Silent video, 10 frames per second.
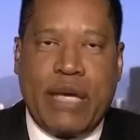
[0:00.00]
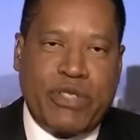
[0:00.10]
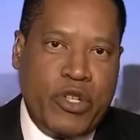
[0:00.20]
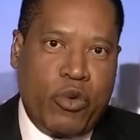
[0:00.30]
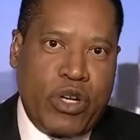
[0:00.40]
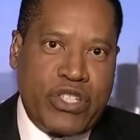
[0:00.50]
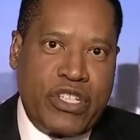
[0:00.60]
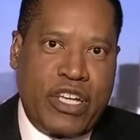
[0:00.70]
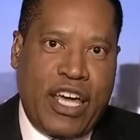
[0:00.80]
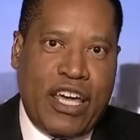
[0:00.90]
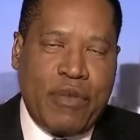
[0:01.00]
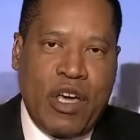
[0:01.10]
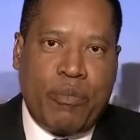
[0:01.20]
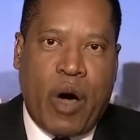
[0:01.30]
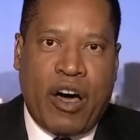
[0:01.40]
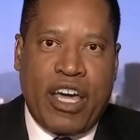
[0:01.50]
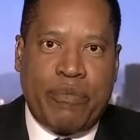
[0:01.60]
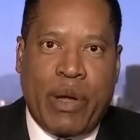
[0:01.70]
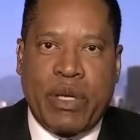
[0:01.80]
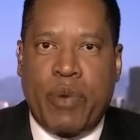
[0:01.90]
James Q. Wilson, a,
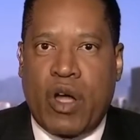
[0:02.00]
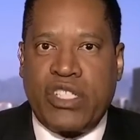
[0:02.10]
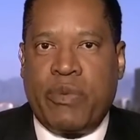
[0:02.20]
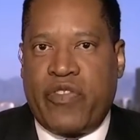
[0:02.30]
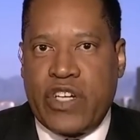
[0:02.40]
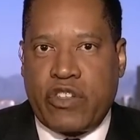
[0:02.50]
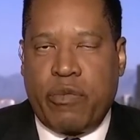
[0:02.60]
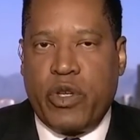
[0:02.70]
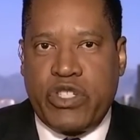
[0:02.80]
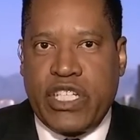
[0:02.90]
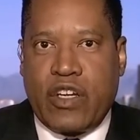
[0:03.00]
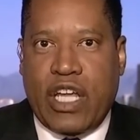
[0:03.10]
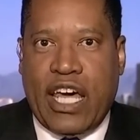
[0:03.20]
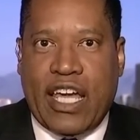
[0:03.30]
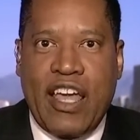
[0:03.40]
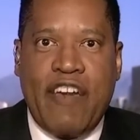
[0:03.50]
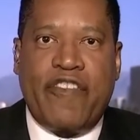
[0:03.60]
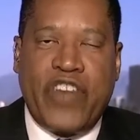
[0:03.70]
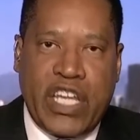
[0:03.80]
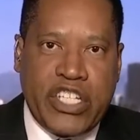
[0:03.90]
a public policy professor from UCLA.
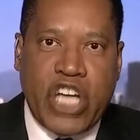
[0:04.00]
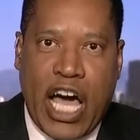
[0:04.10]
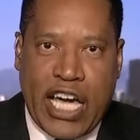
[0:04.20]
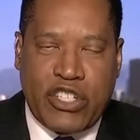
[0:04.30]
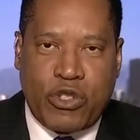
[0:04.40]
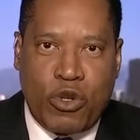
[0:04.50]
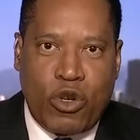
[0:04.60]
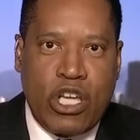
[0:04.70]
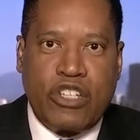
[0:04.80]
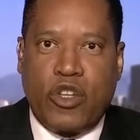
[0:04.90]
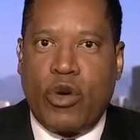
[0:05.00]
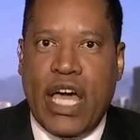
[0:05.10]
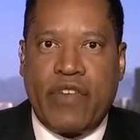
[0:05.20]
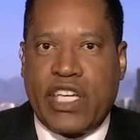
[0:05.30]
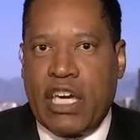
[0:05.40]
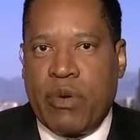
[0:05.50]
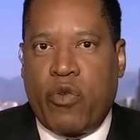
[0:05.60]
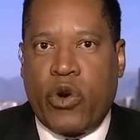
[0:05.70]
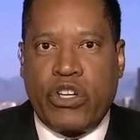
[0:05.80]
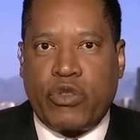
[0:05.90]
Finish high school, don't have a kid
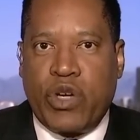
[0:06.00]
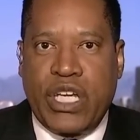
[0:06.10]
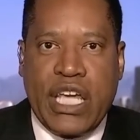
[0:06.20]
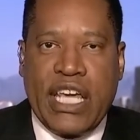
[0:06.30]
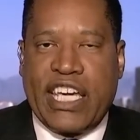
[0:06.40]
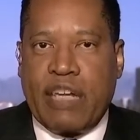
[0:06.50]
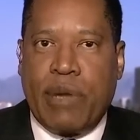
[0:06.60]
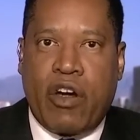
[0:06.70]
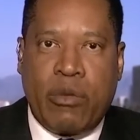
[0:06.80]
before you're 20, get